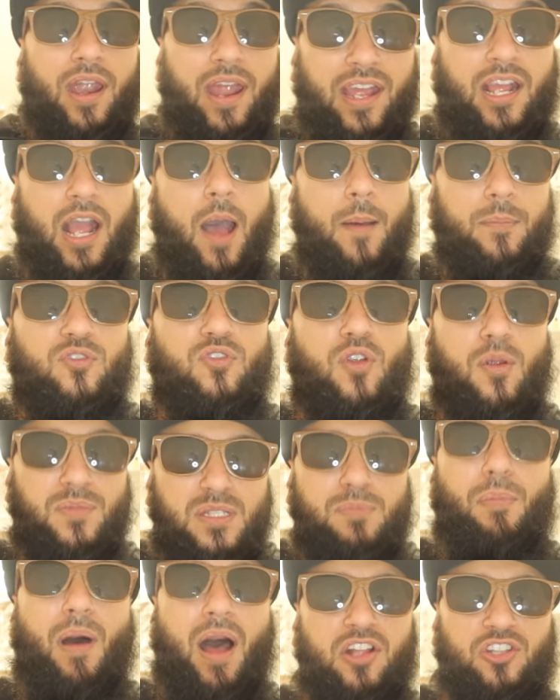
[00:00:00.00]
It comes from
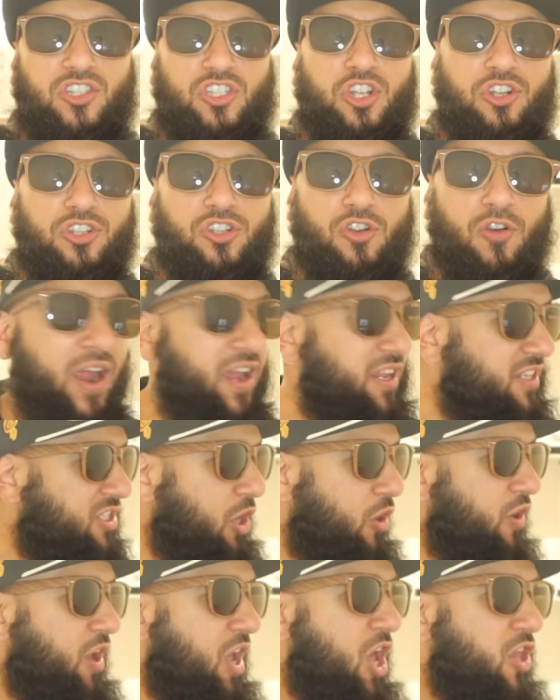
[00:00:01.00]
sponsors, all right?
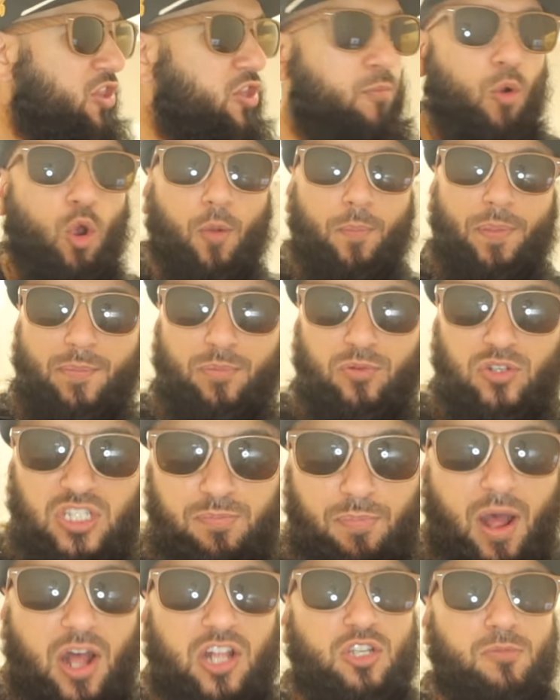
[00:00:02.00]
So the more people
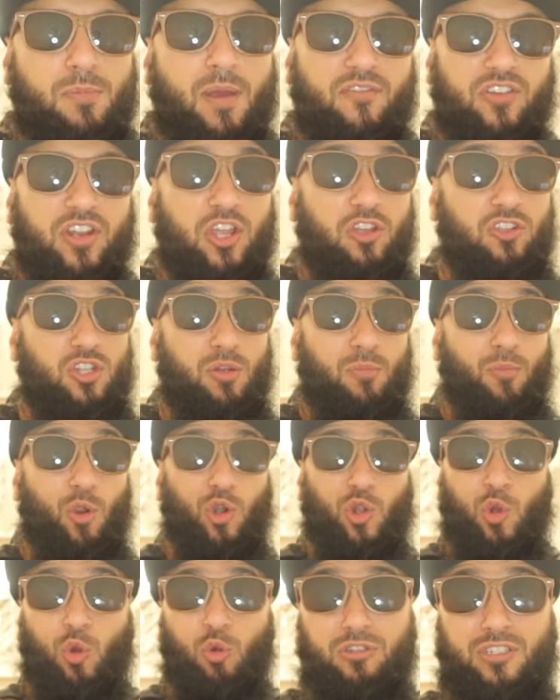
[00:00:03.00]
sponsor my videos, the
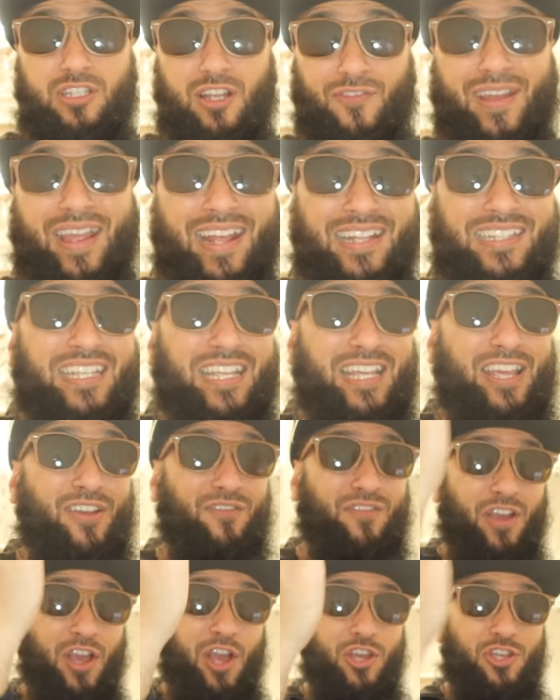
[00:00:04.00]
more cool stuff I get to
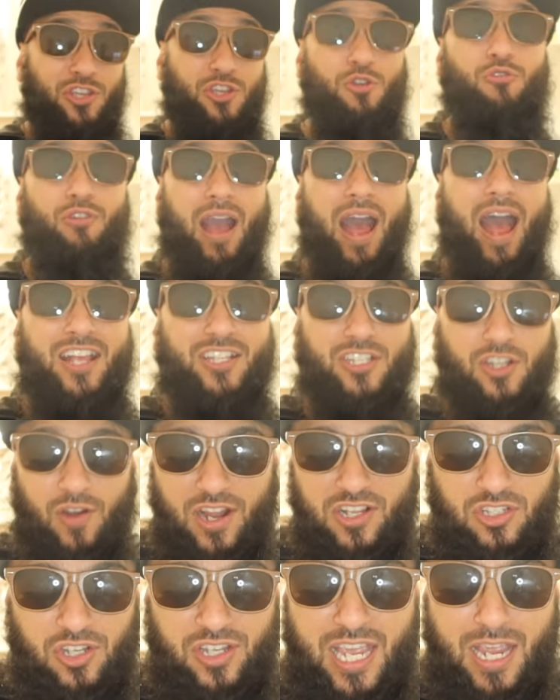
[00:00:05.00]
give you guys, all
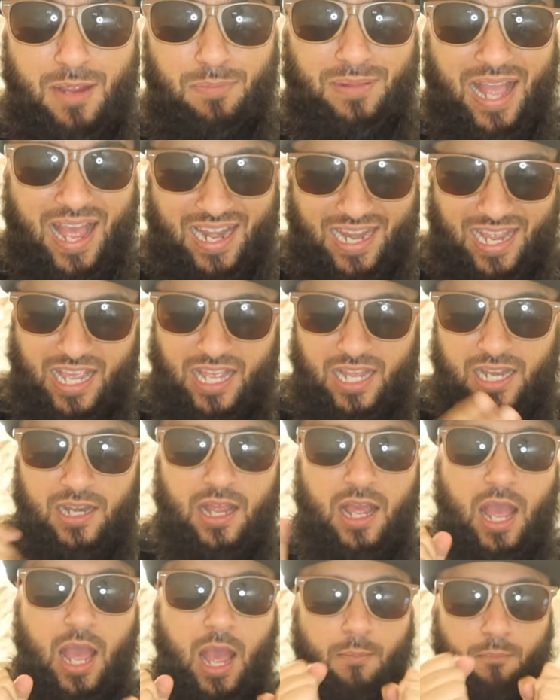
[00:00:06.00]
right? So keep that
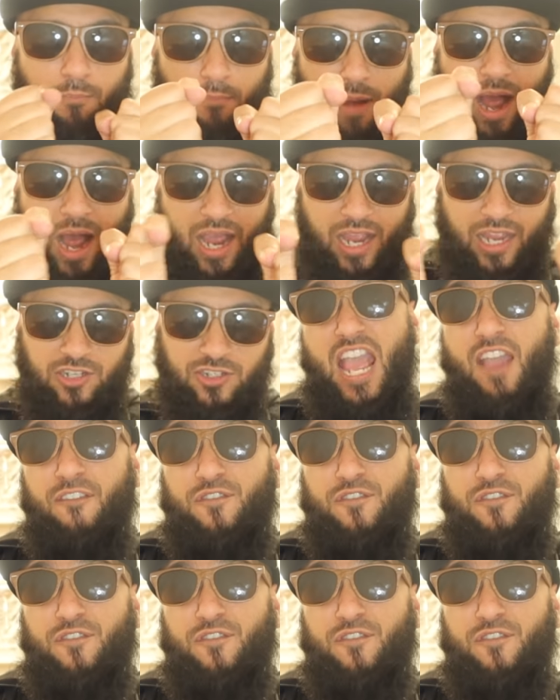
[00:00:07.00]
in mind.